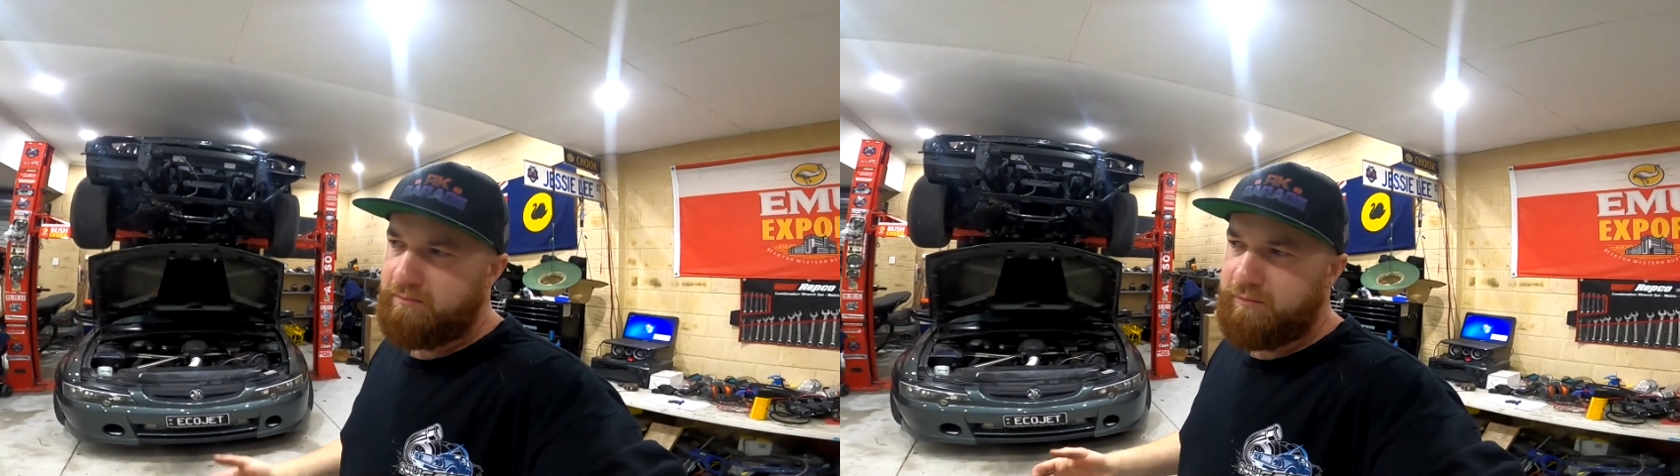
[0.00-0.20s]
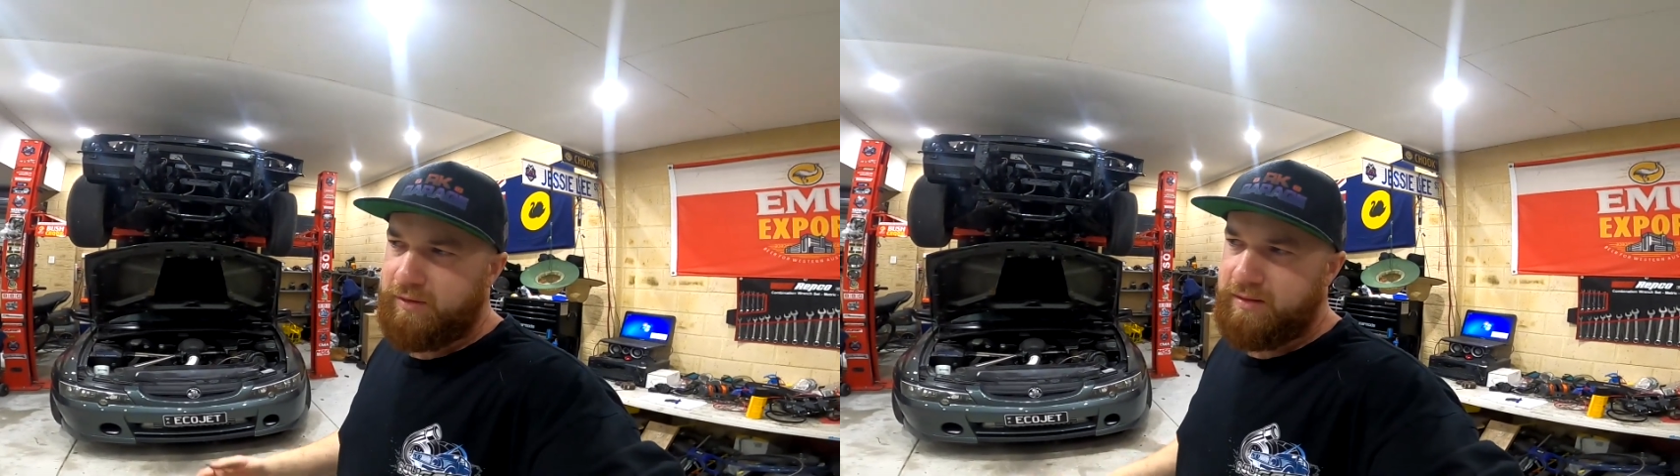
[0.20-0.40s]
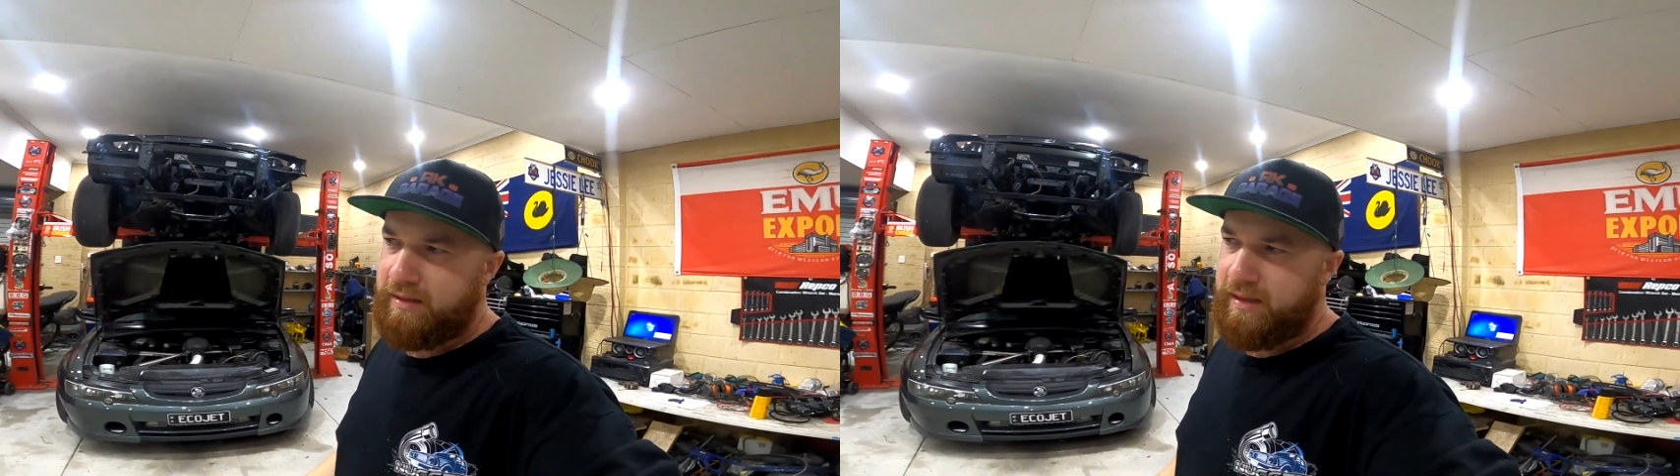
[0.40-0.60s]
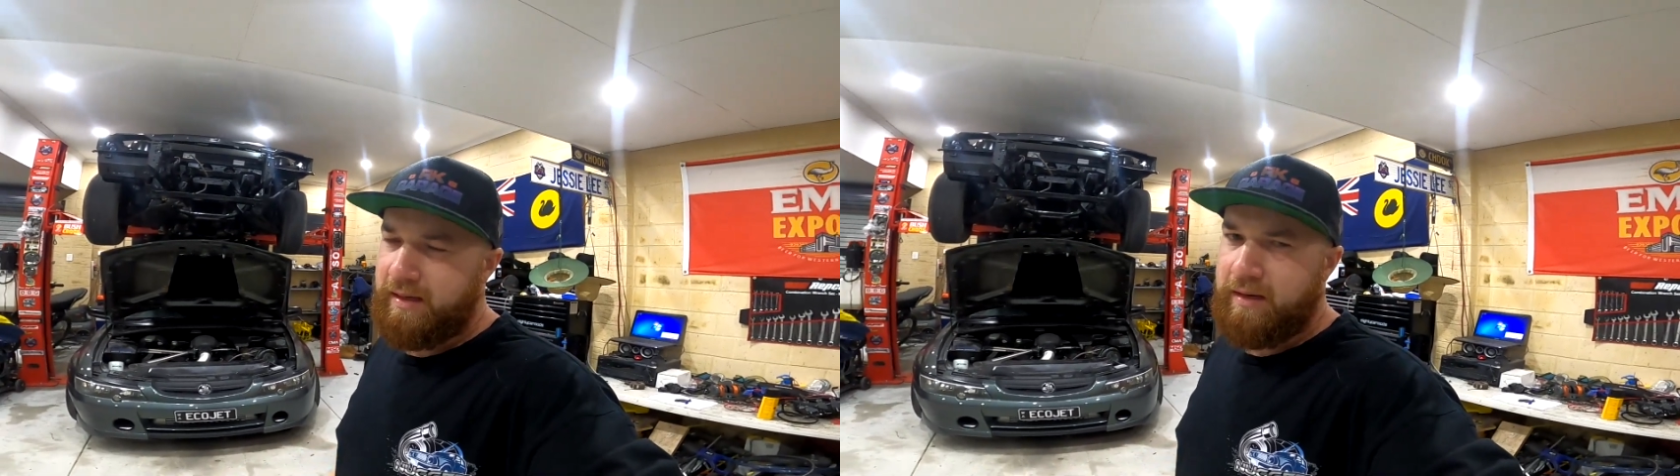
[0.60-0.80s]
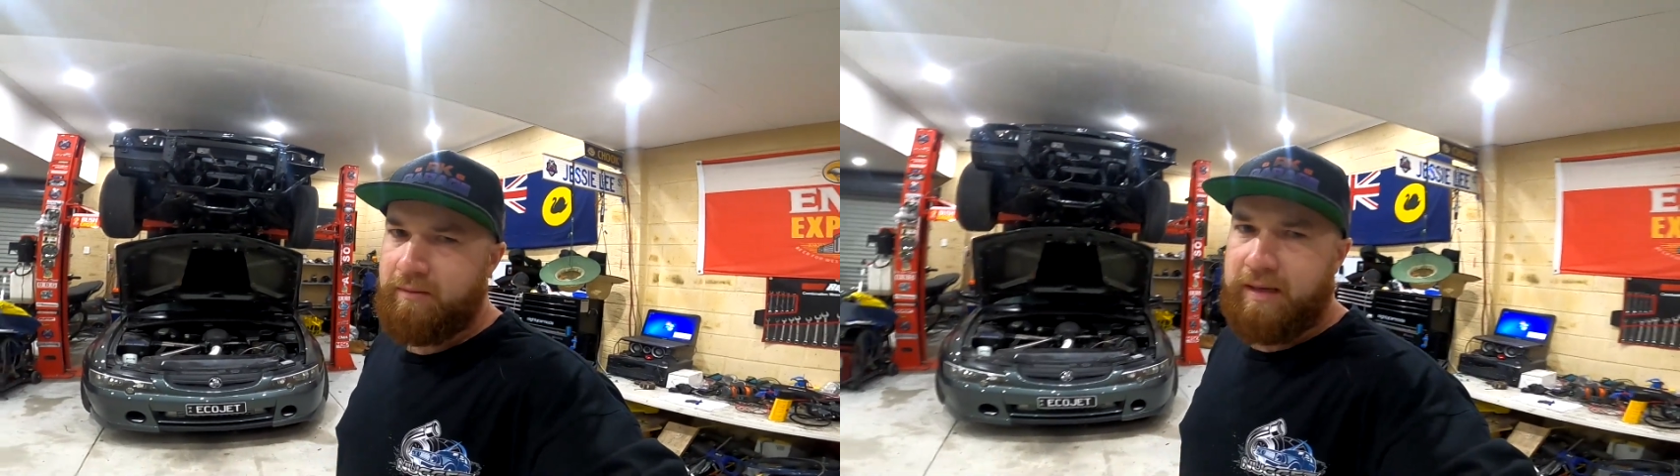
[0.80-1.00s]
was like, I
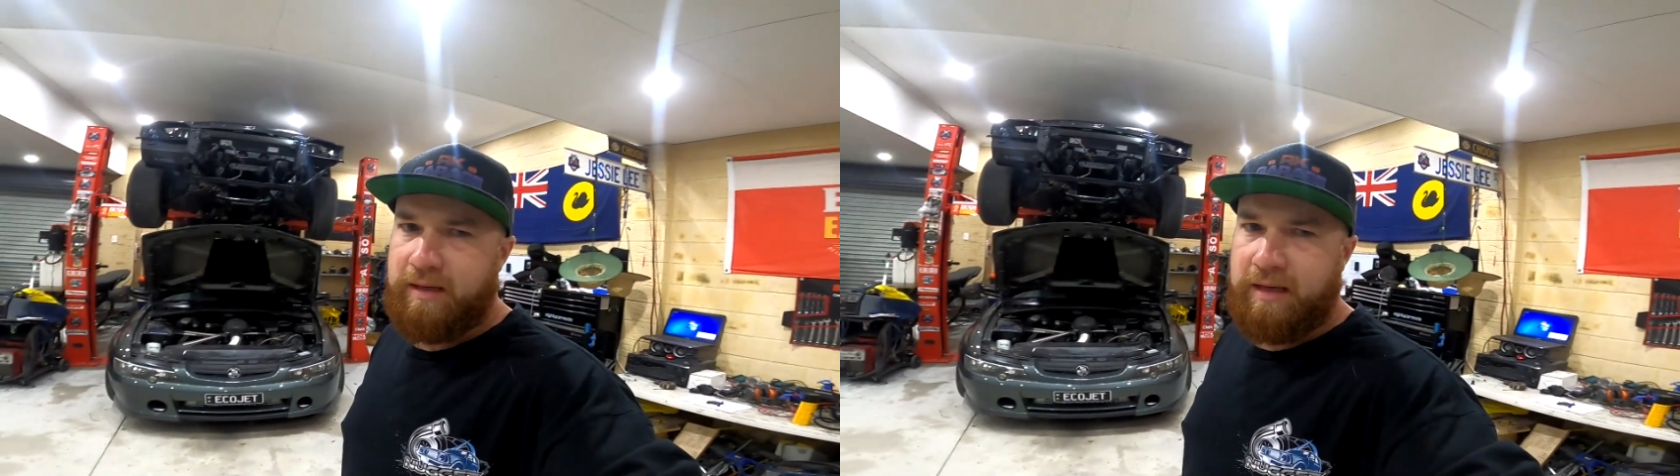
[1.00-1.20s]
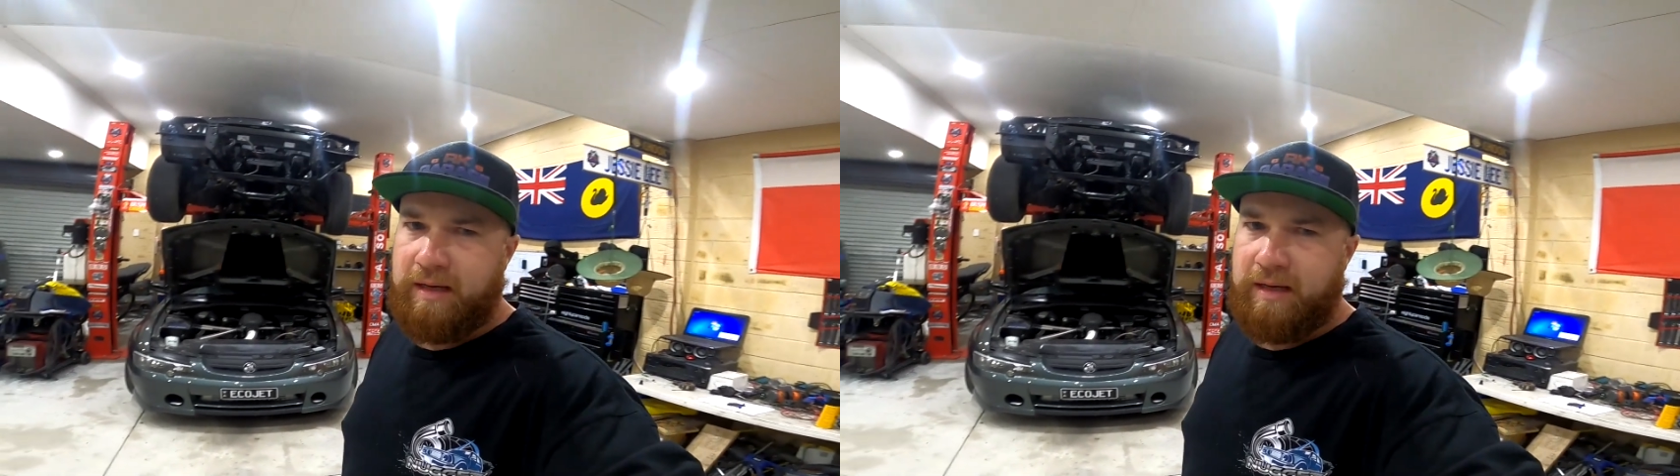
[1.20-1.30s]
think when